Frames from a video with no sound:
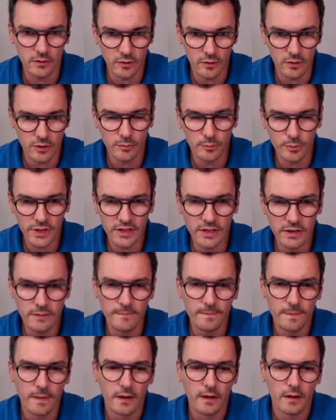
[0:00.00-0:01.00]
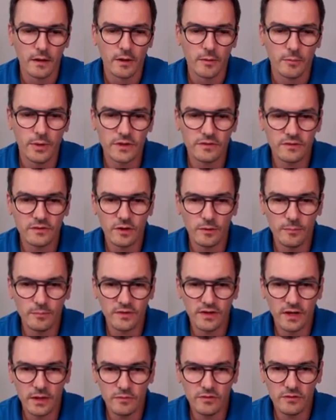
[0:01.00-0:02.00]
your company, but
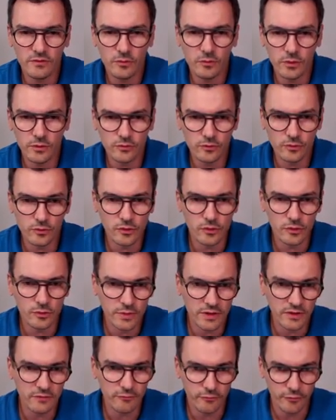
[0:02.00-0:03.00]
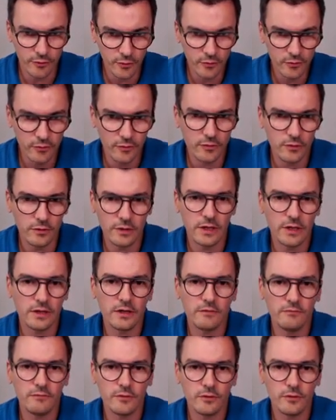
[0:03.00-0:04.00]
sometimes you want to go a bit further
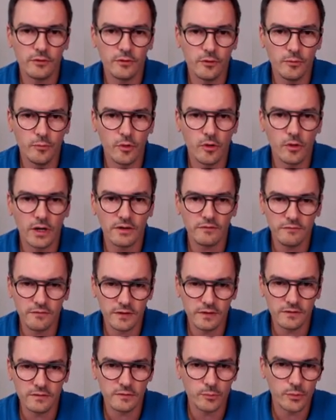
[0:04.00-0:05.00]
and have a more advanced